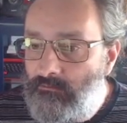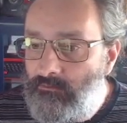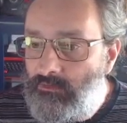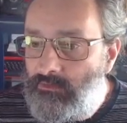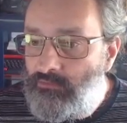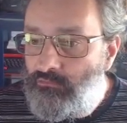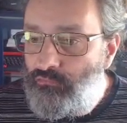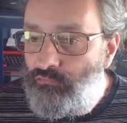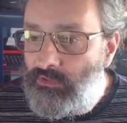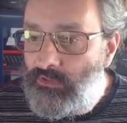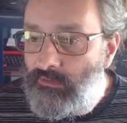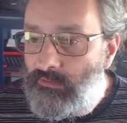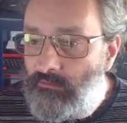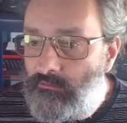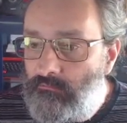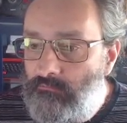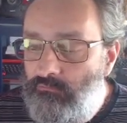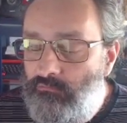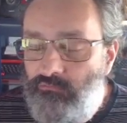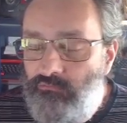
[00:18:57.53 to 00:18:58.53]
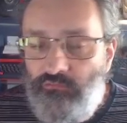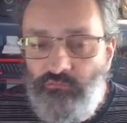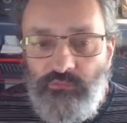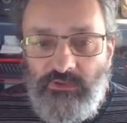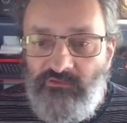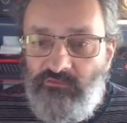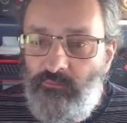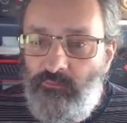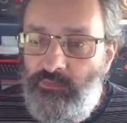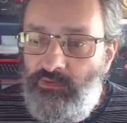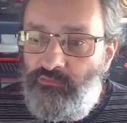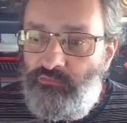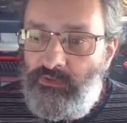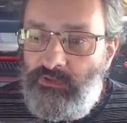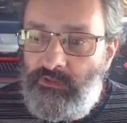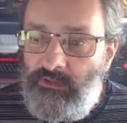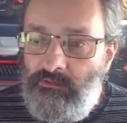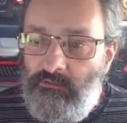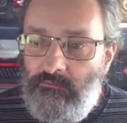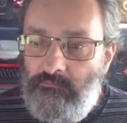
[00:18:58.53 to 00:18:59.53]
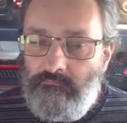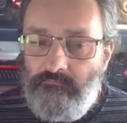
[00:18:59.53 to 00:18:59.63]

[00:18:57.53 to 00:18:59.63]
it will switch between